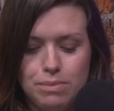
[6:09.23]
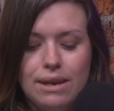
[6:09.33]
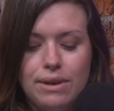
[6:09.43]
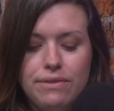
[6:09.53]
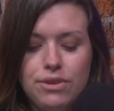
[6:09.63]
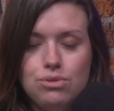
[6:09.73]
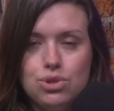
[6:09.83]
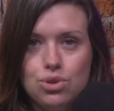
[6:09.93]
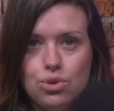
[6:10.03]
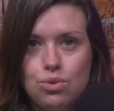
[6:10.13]
Now, if you
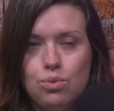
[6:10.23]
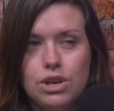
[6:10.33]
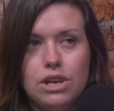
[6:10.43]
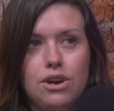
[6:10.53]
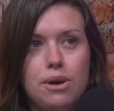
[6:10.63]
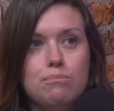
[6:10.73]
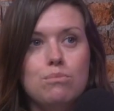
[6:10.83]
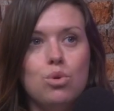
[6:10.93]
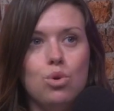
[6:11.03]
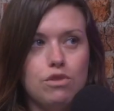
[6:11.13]
do want to learn
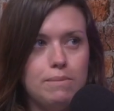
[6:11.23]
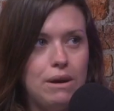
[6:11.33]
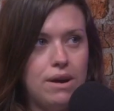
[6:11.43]
more about